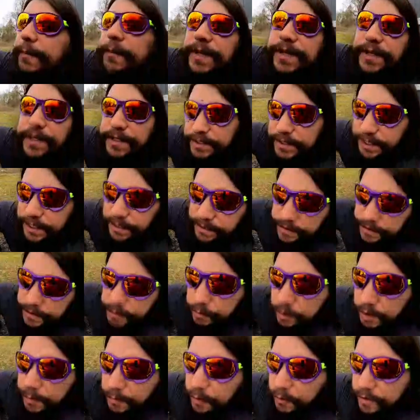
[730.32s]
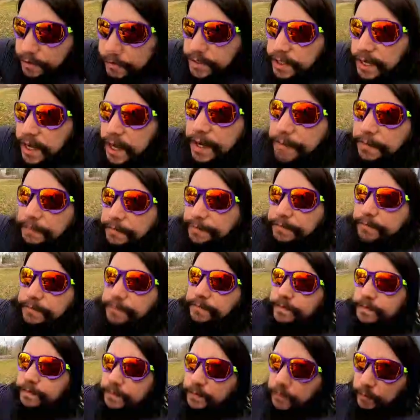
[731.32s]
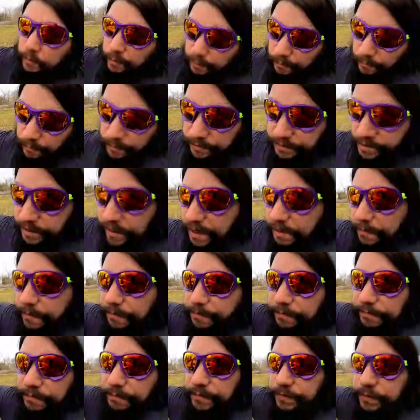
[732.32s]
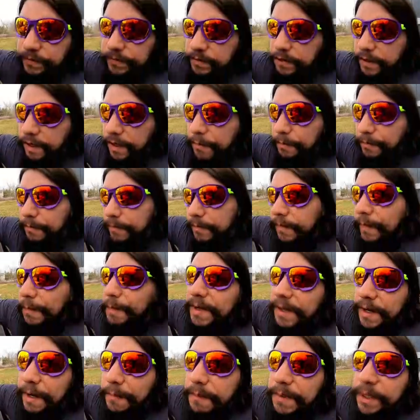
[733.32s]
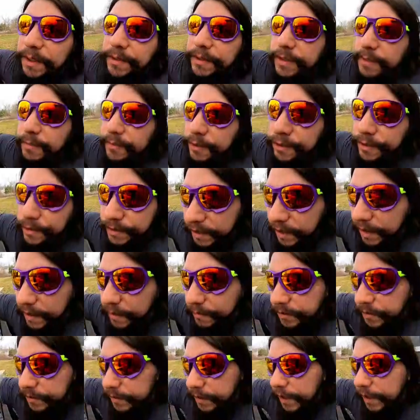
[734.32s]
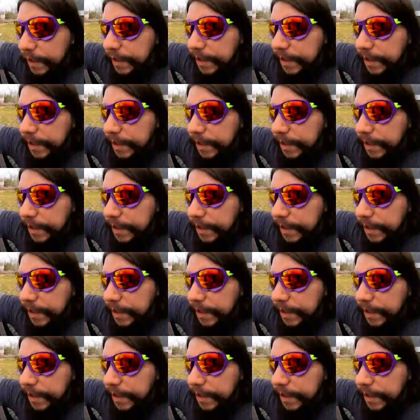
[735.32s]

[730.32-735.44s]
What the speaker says: I'm going to say this one more time. I mean a million more times.